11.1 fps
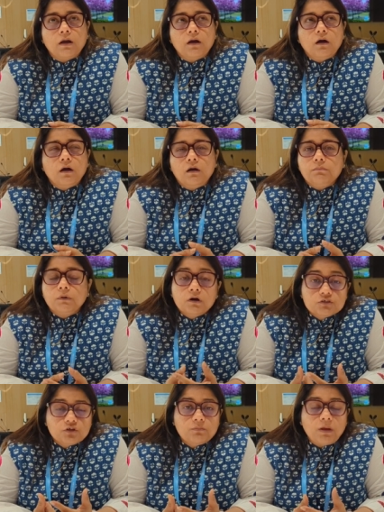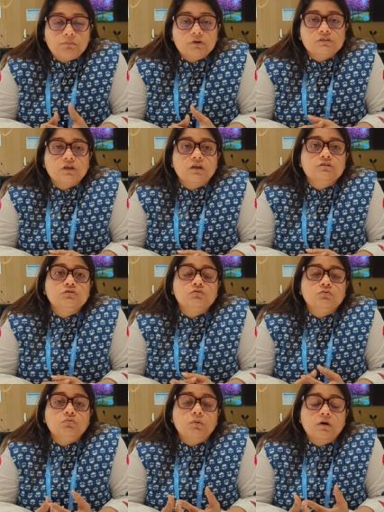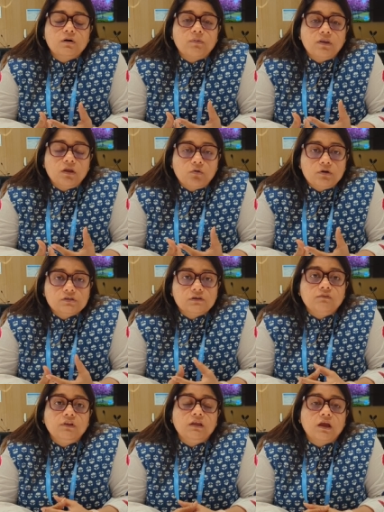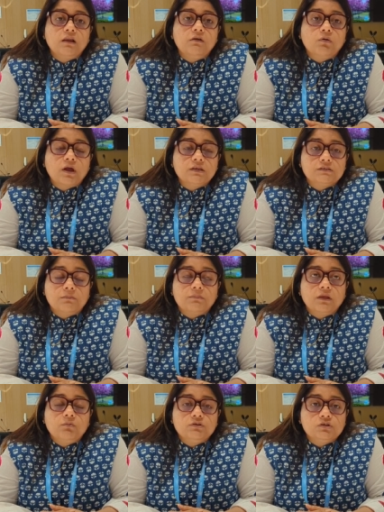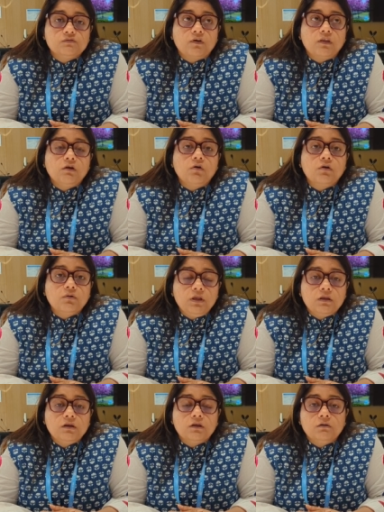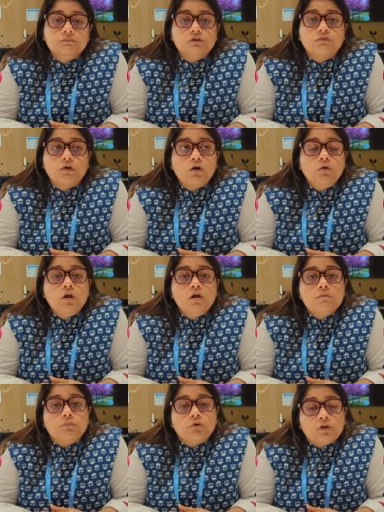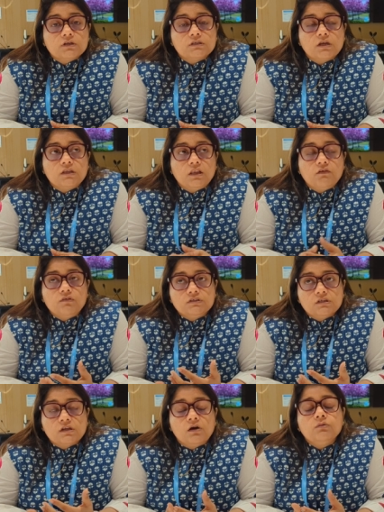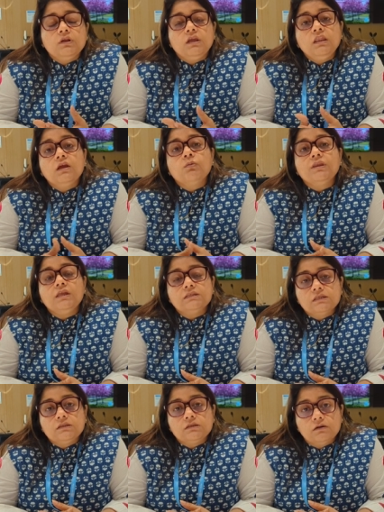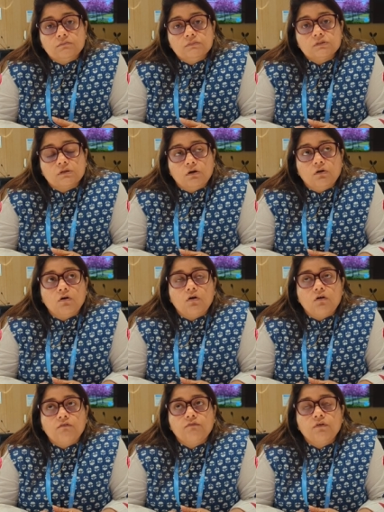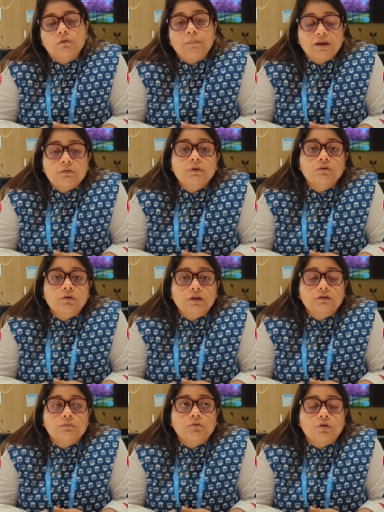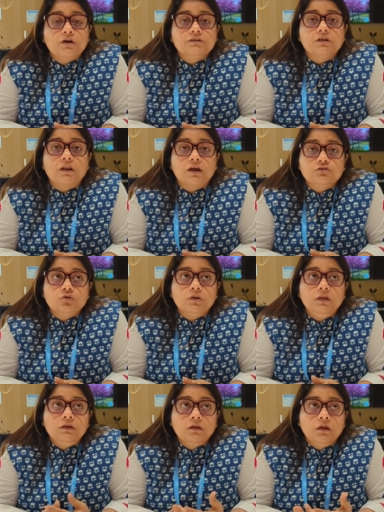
uh, urge the member states to work very cohesively and look at something which is very concrete in terms of how products are delivered and how the inequities in terms uh, of uh, pandemic related products are actually